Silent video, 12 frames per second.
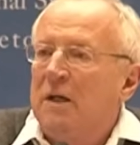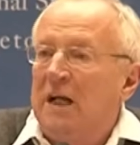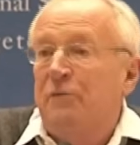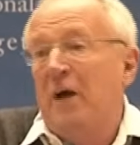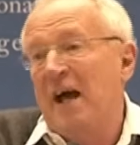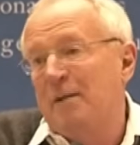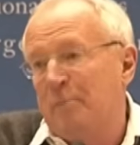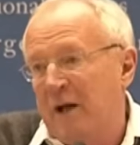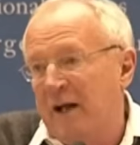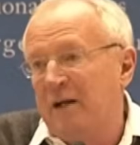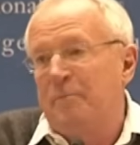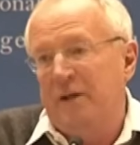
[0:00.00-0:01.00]
And if we had a
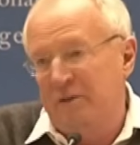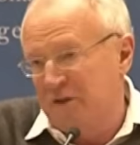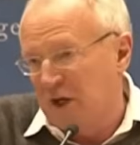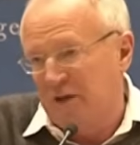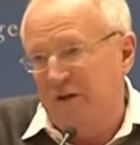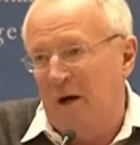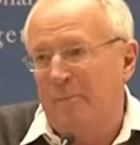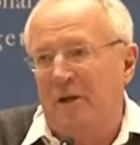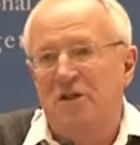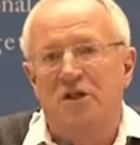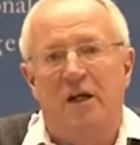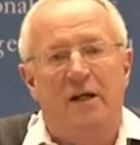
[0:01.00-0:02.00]
plan, it had been chucked out
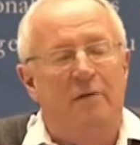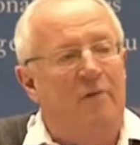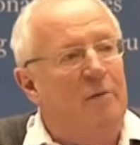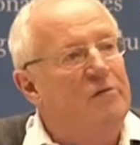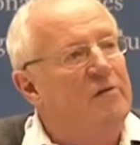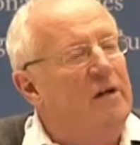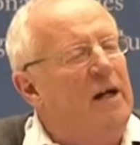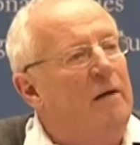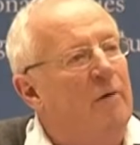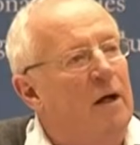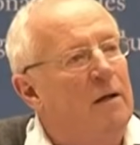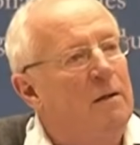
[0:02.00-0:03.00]
by Cheney and Rumsfeld
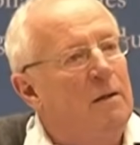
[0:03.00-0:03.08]
anyway.